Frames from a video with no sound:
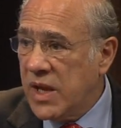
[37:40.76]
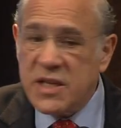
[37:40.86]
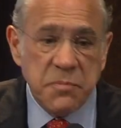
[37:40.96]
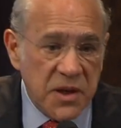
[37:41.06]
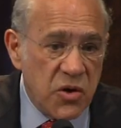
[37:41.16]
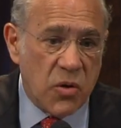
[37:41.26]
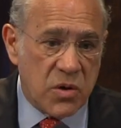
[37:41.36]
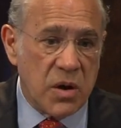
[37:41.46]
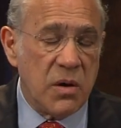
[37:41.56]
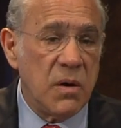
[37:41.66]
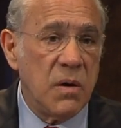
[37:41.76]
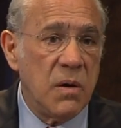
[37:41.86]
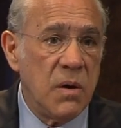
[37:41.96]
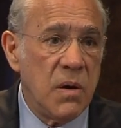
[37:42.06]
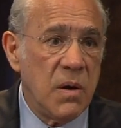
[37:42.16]
It's mediocre,
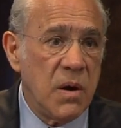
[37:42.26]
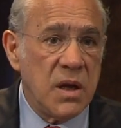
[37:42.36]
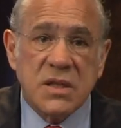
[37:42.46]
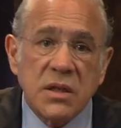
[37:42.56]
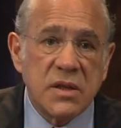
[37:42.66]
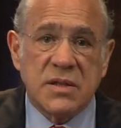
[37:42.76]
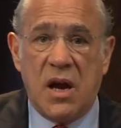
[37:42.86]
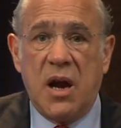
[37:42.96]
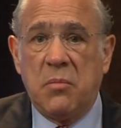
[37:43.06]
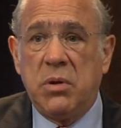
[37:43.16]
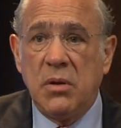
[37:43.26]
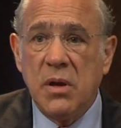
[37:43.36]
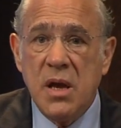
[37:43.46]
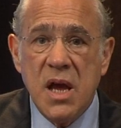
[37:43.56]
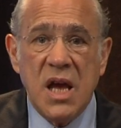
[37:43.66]
it's
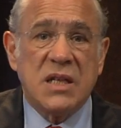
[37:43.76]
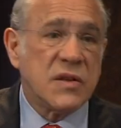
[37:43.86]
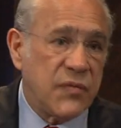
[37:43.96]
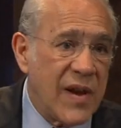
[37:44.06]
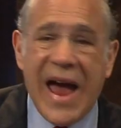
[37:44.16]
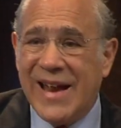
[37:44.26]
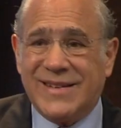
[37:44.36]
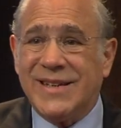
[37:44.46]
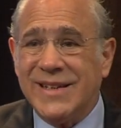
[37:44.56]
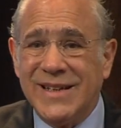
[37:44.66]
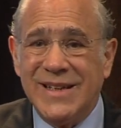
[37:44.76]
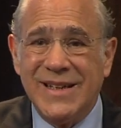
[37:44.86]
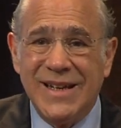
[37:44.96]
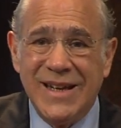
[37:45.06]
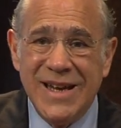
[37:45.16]
undesirable, it's flat.
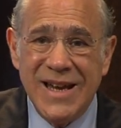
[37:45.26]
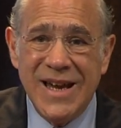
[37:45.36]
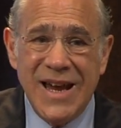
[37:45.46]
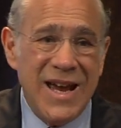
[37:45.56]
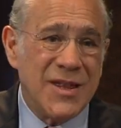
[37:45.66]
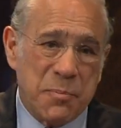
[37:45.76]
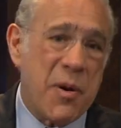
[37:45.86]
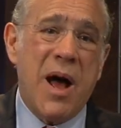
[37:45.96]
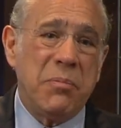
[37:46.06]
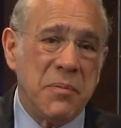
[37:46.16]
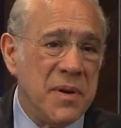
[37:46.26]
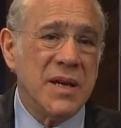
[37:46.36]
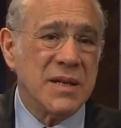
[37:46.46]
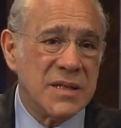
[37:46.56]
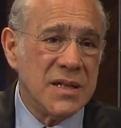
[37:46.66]
And the problem
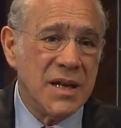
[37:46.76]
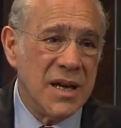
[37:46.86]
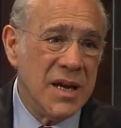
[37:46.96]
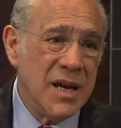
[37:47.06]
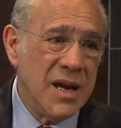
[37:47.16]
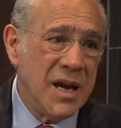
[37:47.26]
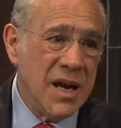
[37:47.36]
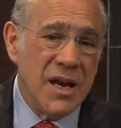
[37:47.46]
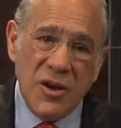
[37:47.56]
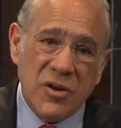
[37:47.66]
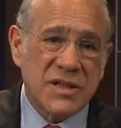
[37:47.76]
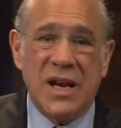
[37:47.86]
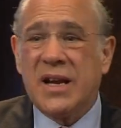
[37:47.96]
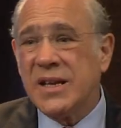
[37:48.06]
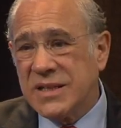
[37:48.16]
is, it looks
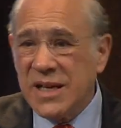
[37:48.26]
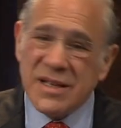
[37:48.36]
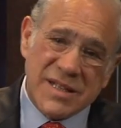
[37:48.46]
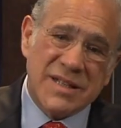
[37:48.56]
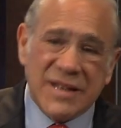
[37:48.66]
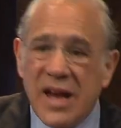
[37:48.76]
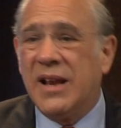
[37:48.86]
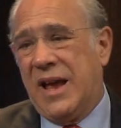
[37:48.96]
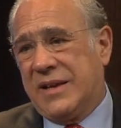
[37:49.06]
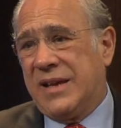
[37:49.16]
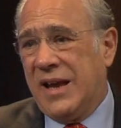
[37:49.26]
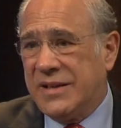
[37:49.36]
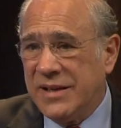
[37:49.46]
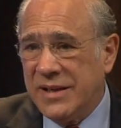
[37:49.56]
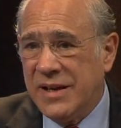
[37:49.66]
like it's going to stay like
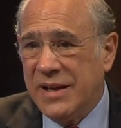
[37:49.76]
that